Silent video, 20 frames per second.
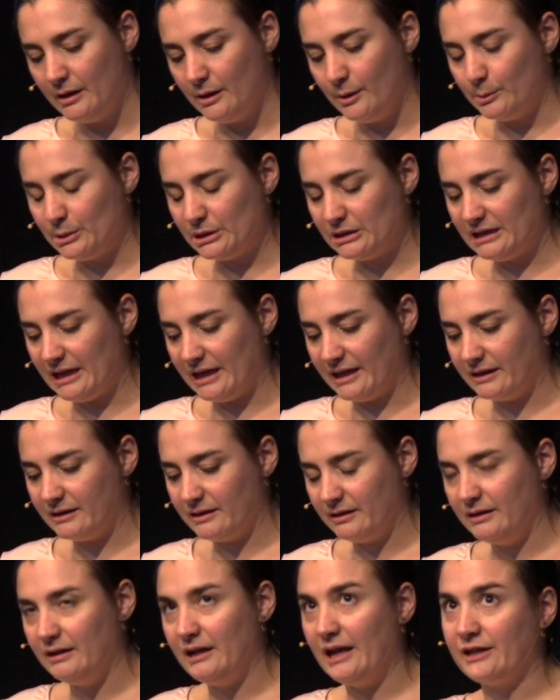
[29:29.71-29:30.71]
But like
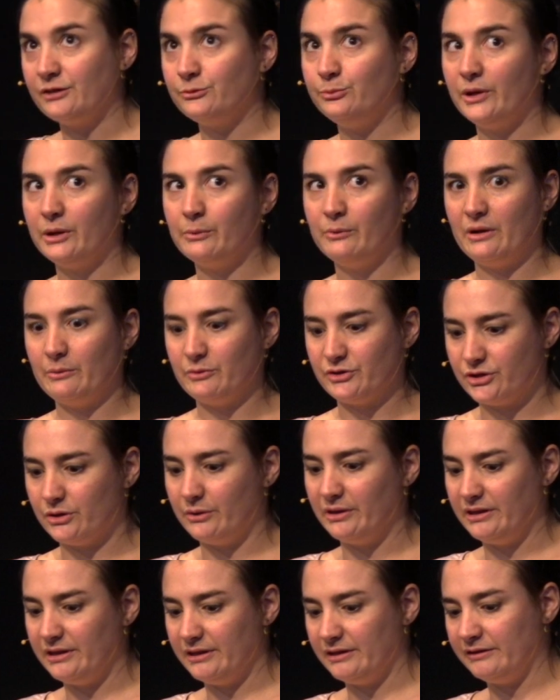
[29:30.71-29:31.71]
last week when I was
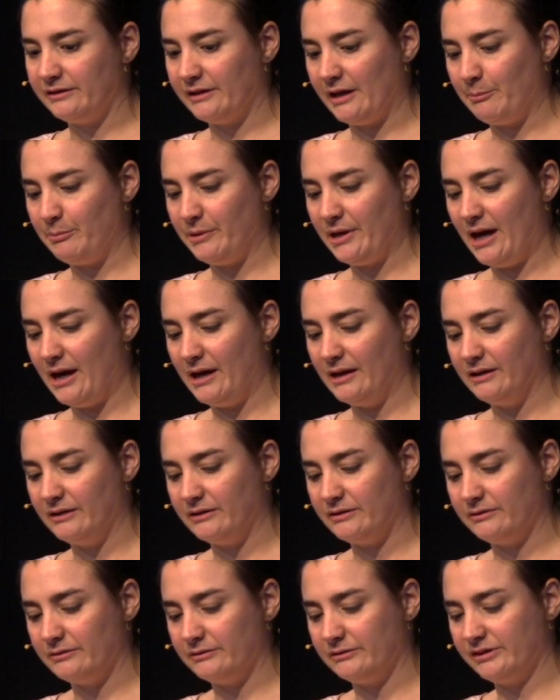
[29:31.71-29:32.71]
showing this API
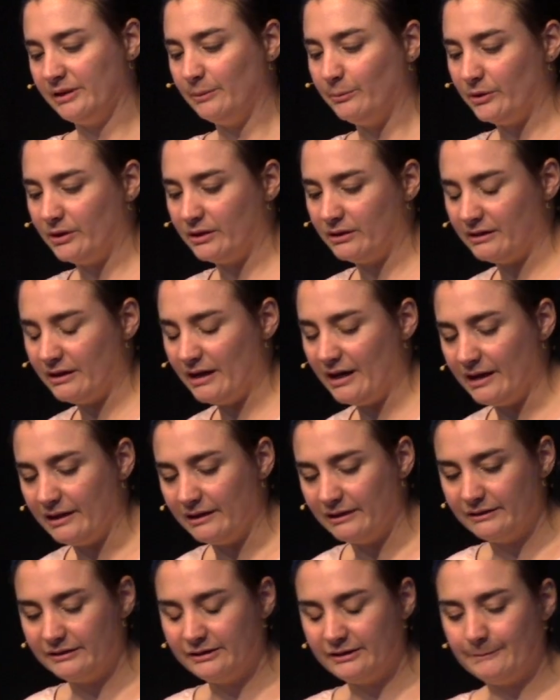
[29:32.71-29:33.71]
to someone
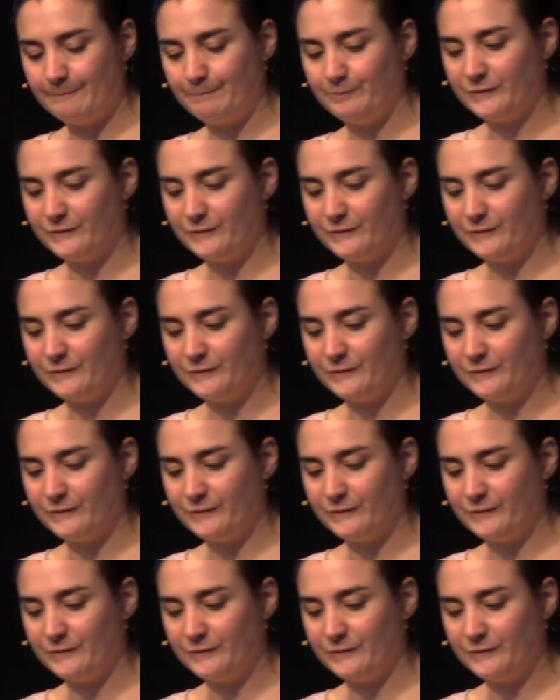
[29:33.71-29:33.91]
else,